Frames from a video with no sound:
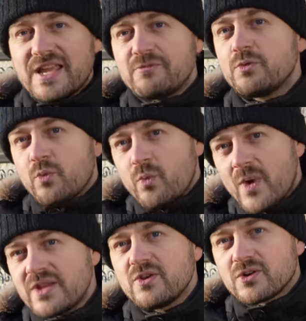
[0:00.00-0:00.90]
even
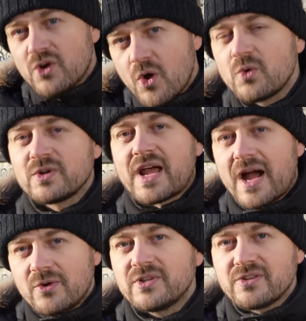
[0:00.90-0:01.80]
when you're cold
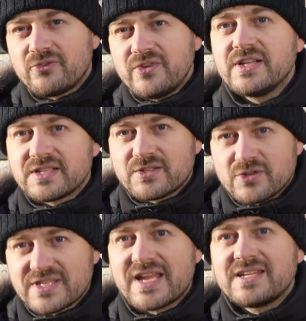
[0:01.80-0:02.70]
out in the field, you're
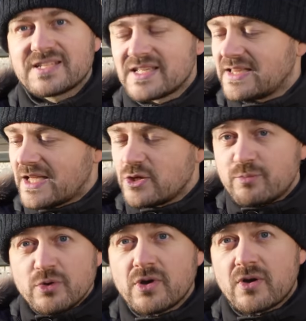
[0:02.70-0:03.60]
standing still and you
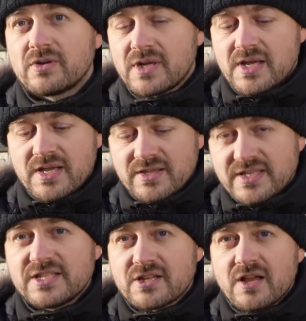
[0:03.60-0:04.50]
put on
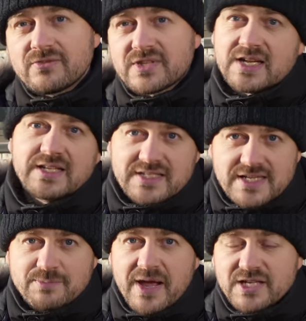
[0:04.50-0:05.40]
these gloves, at least
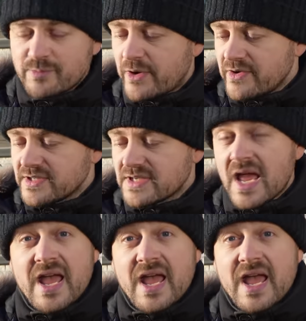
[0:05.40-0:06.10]
that's my experience,